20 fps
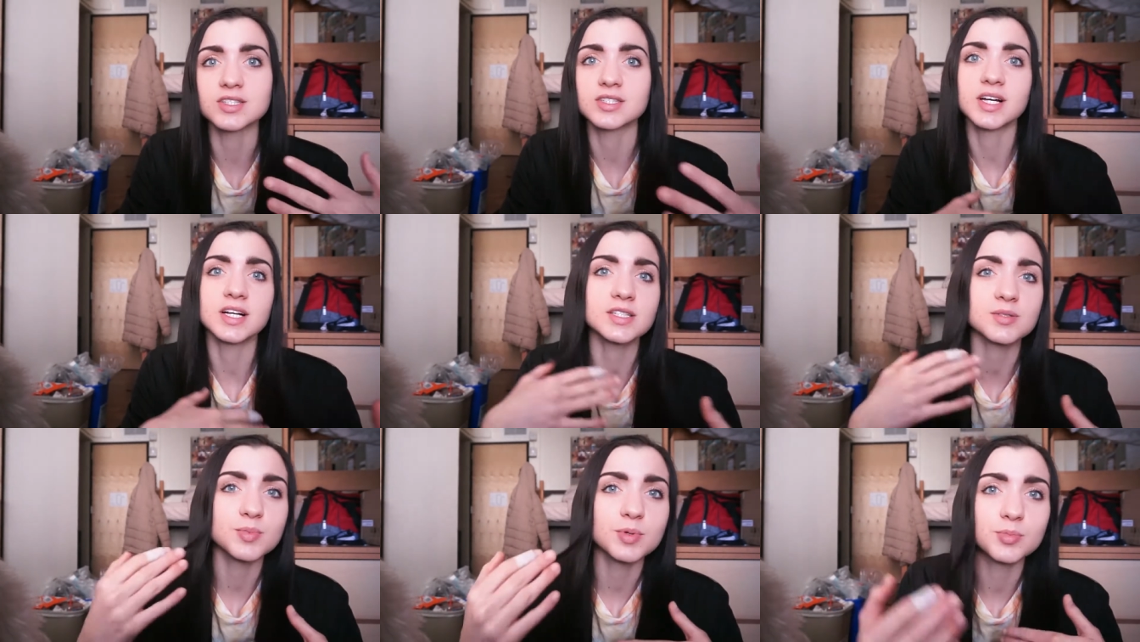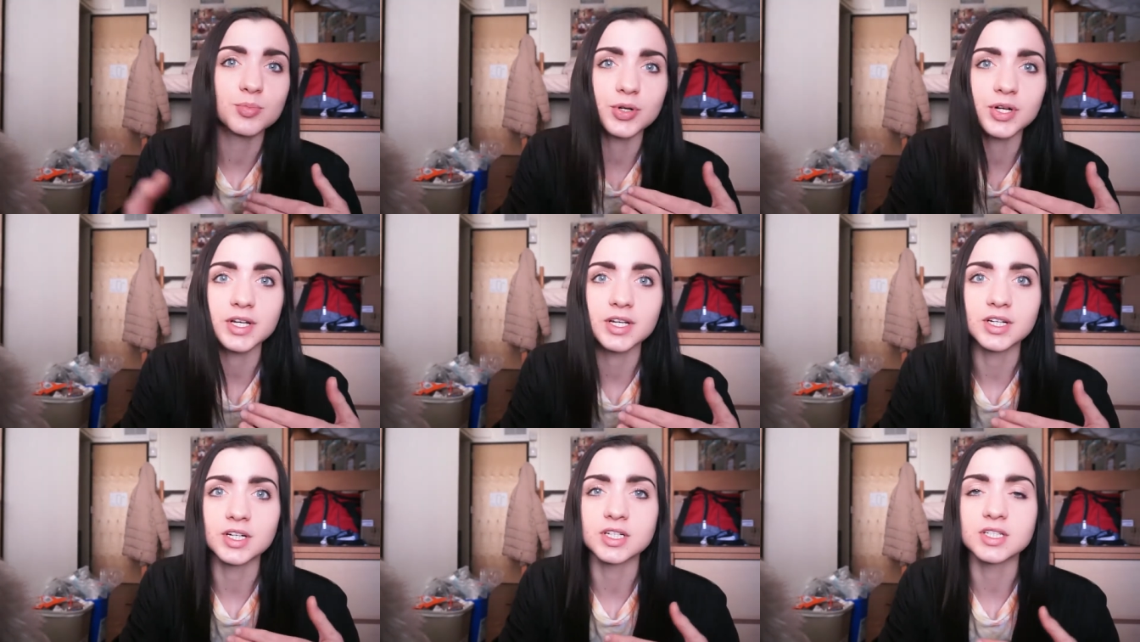That's been
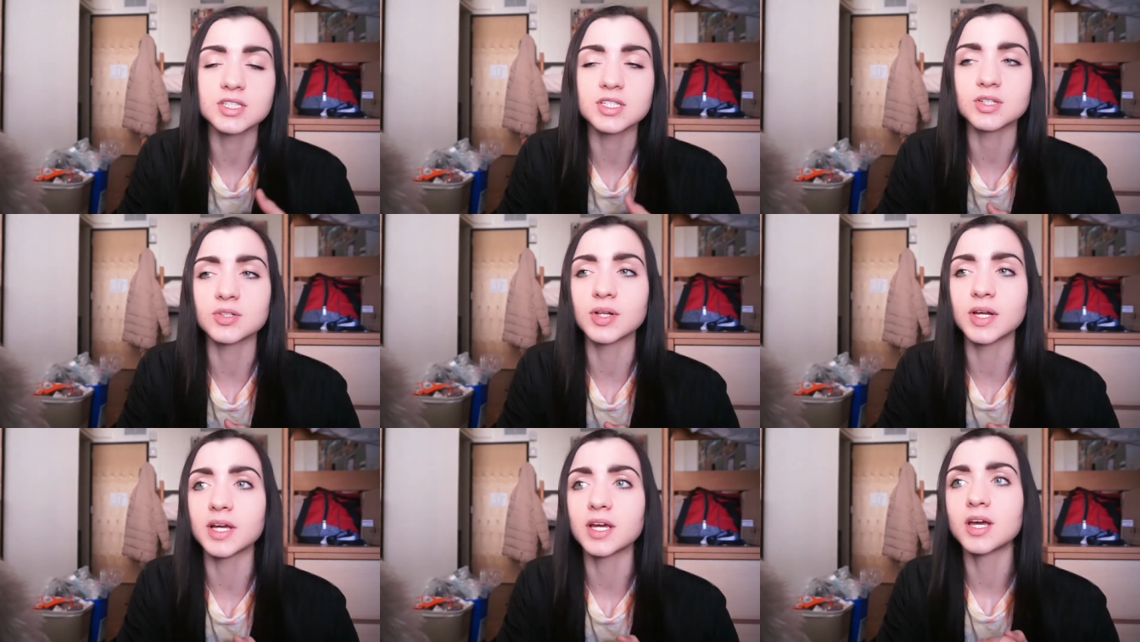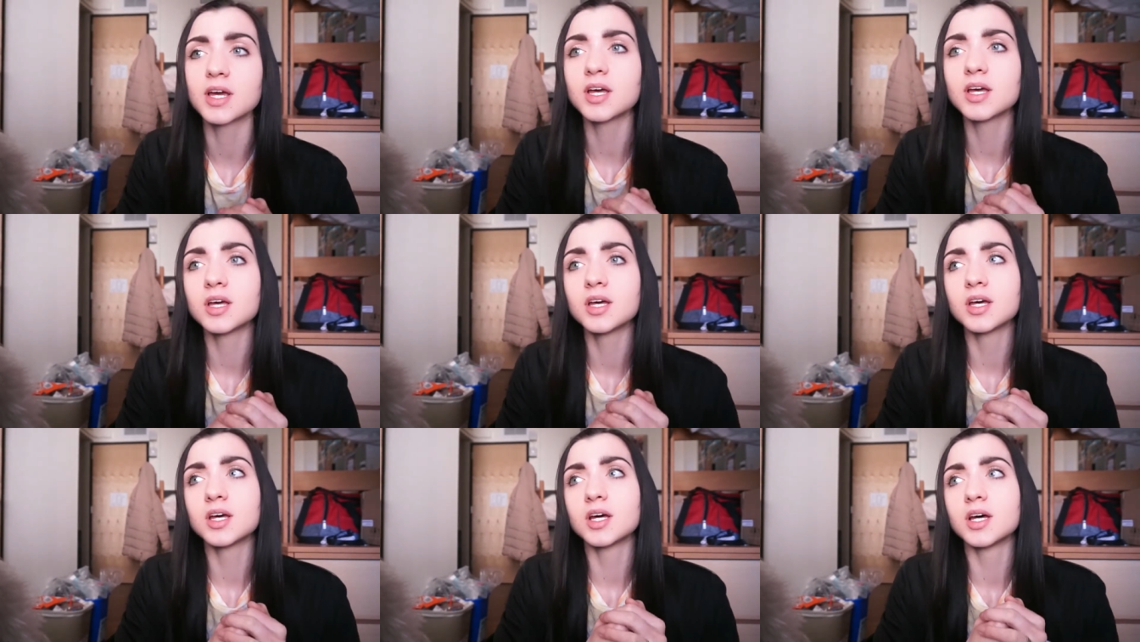pretty good. So, like,
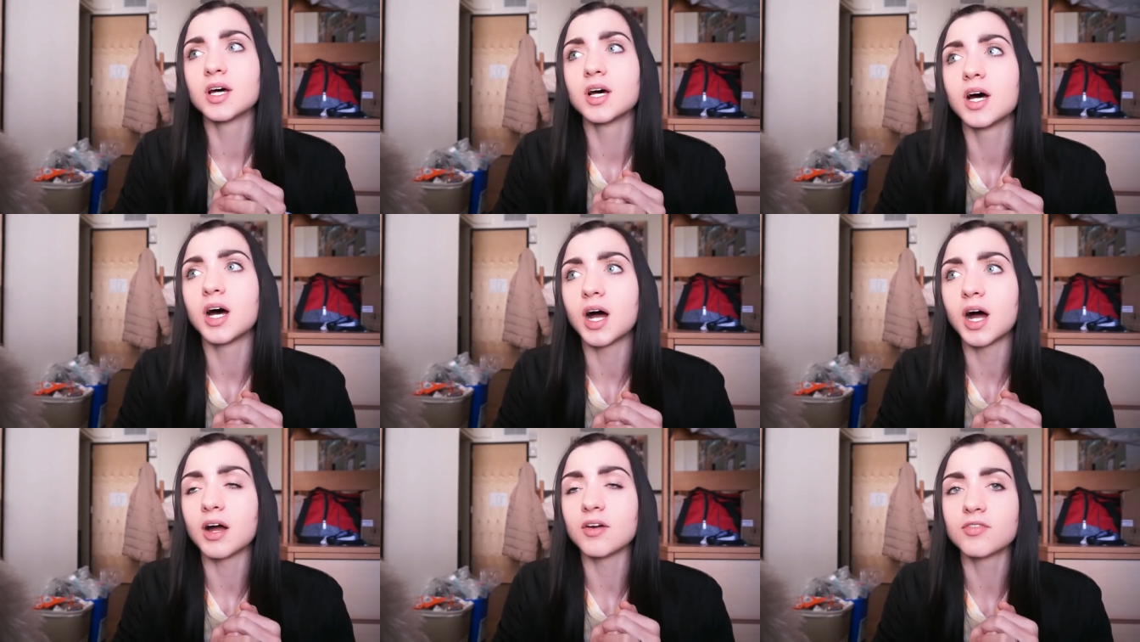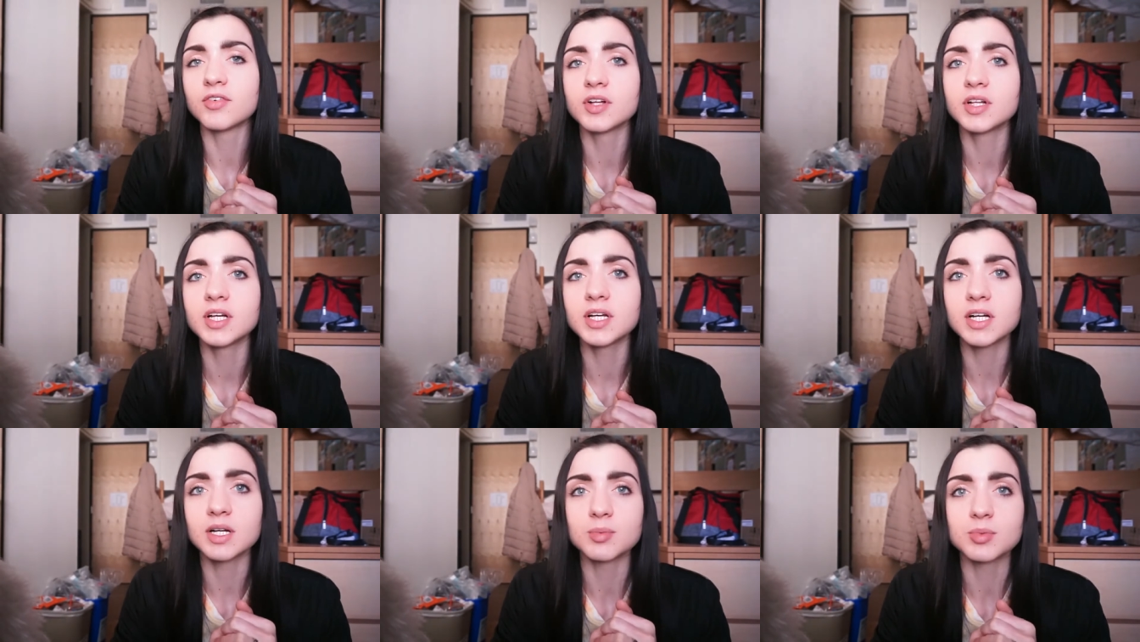I feel
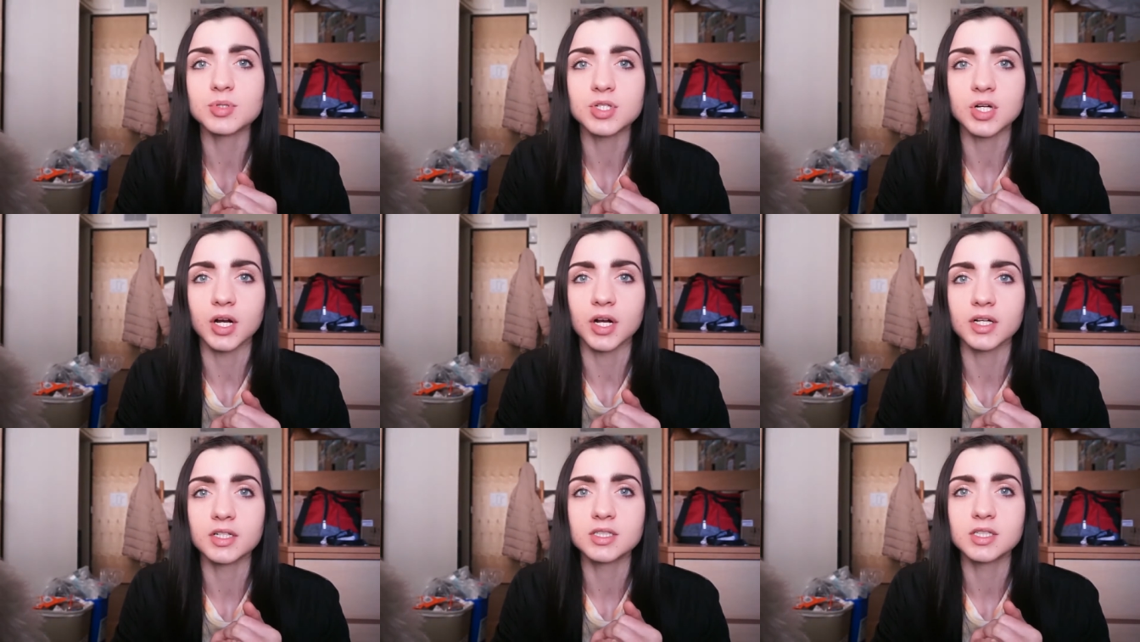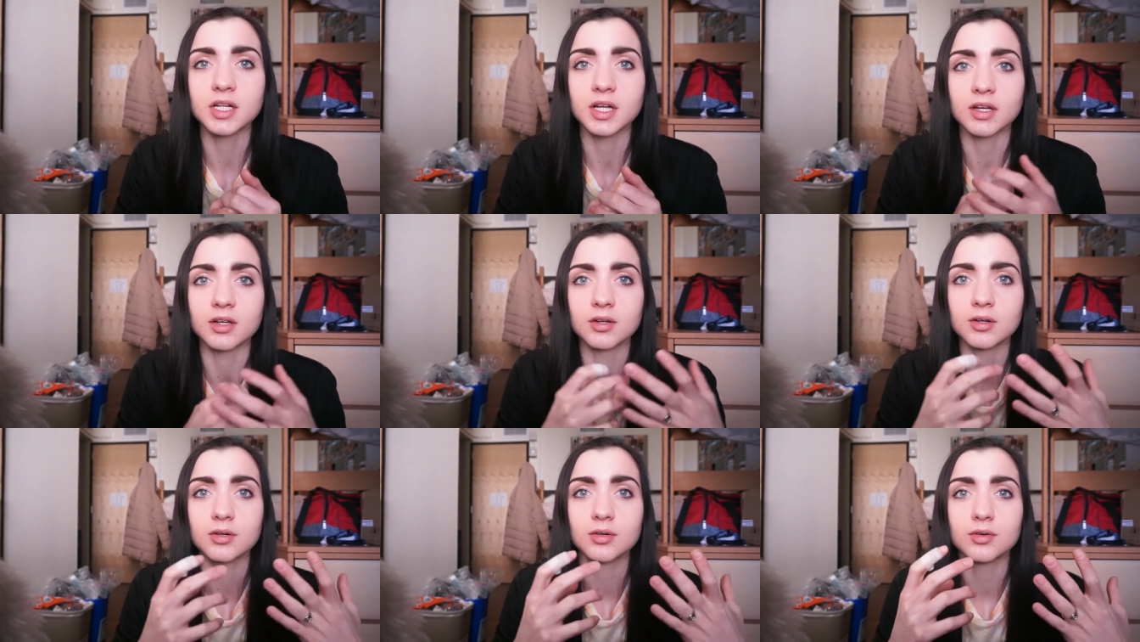like I'm starting to,
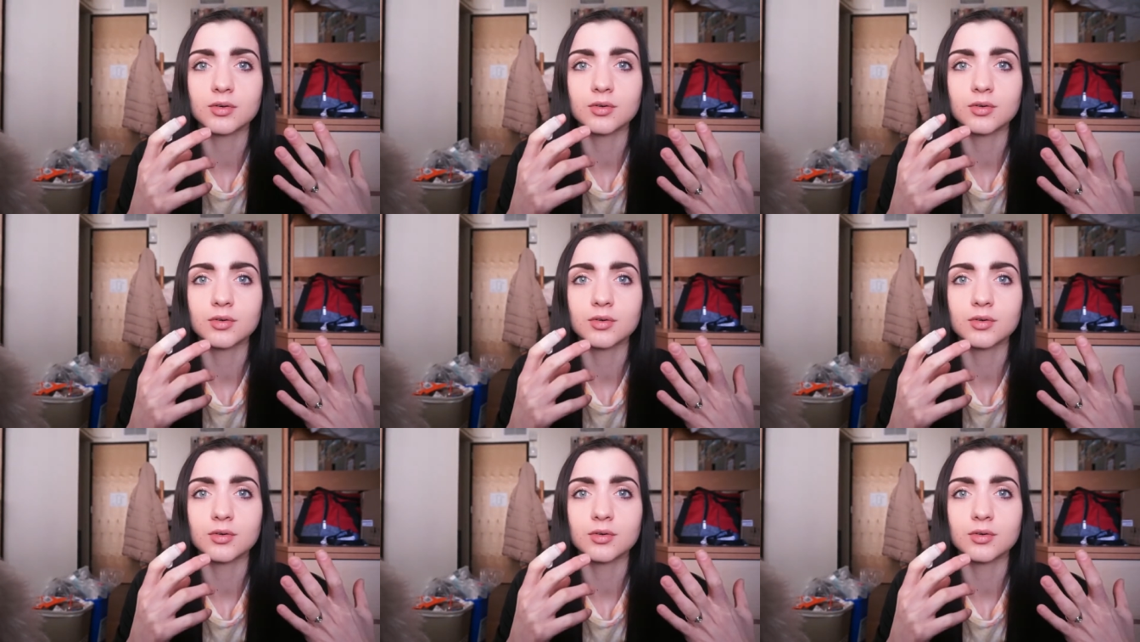like,